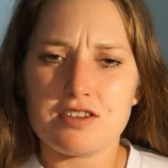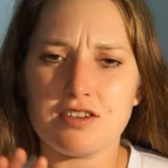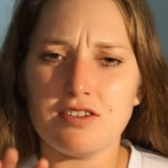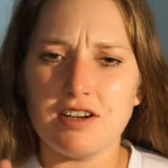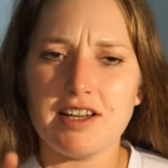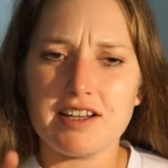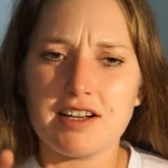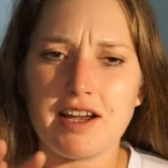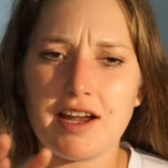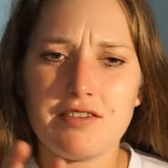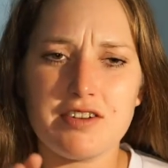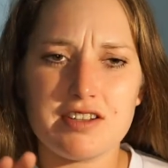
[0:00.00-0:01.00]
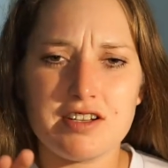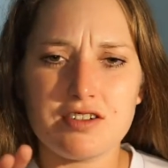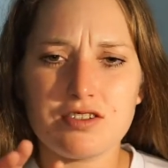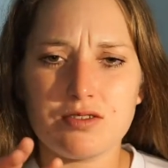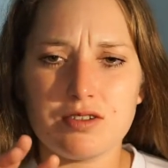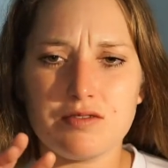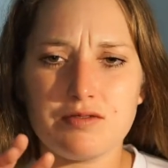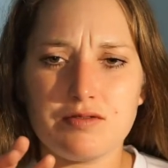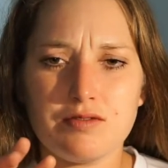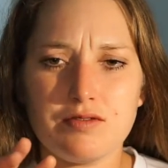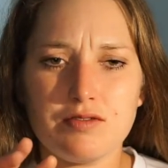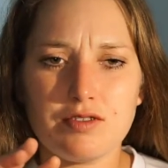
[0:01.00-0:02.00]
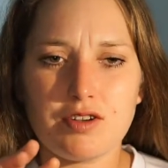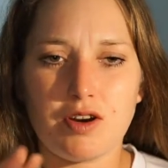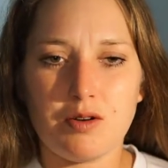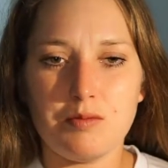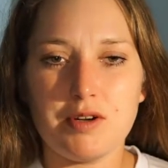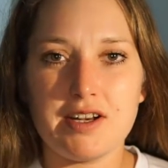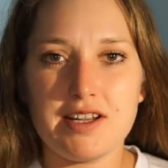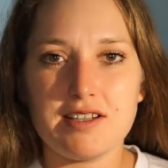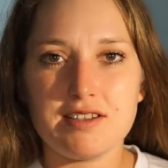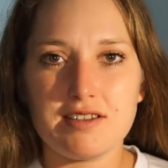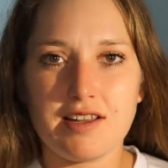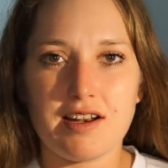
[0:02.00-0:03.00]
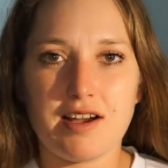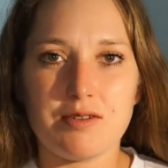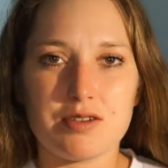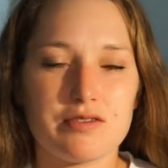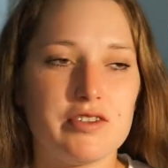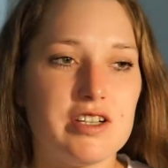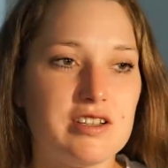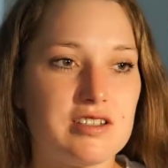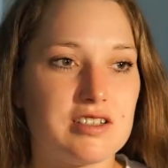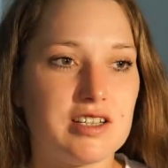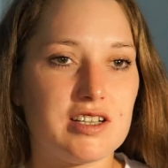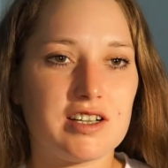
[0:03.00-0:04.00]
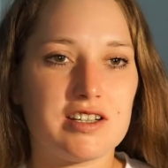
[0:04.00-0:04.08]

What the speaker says: like everything sort of culminated that I was really sick.